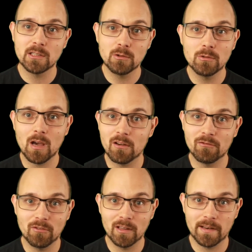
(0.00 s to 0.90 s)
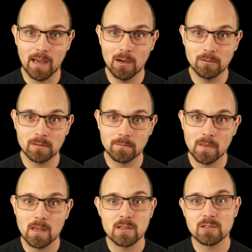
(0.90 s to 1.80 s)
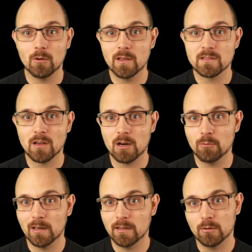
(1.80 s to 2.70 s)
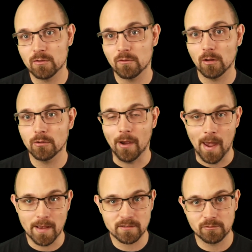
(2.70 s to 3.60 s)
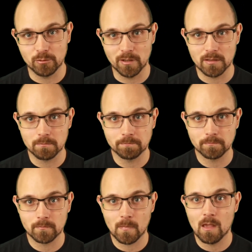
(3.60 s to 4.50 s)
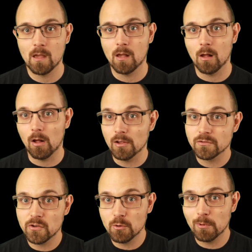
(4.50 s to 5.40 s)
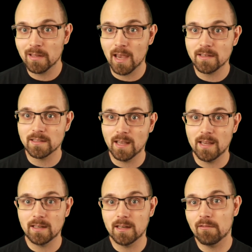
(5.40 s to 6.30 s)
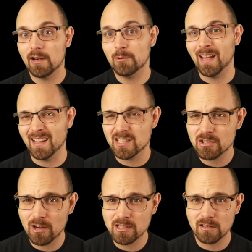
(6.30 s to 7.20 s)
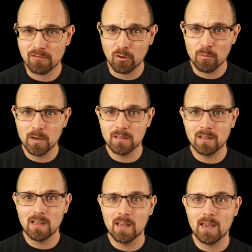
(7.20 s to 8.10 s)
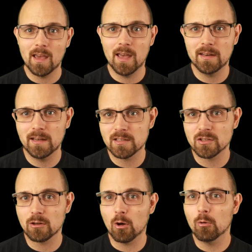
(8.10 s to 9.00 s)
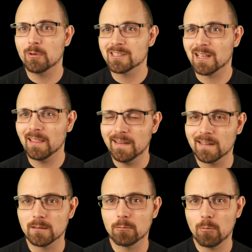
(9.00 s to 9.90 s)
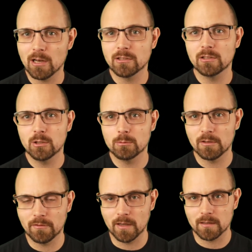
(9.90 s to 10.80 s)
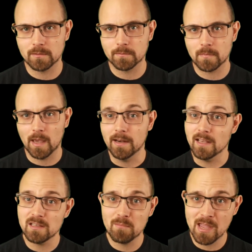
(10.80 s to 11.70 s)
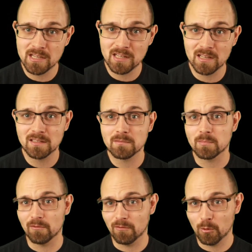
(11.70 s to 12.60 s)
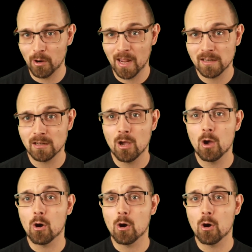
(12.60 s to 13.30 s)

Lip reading: do not fill it out, so it's not really useful to ask for it. Also, you will get the data in a very unstructured format, and it is not always clear what to do with it. And as I mentioned beforehand,